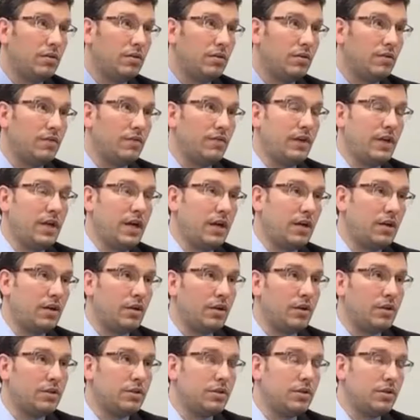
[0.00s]
Yeah,
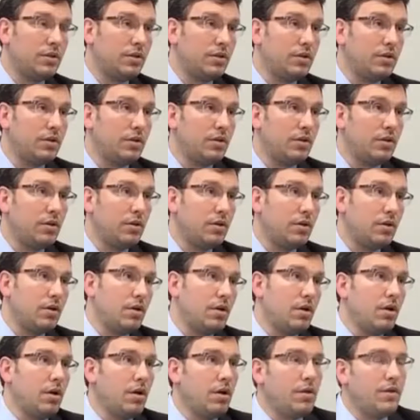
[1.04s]
is it? What was the
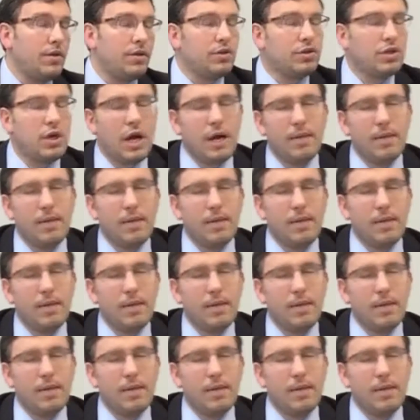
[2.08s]
time period?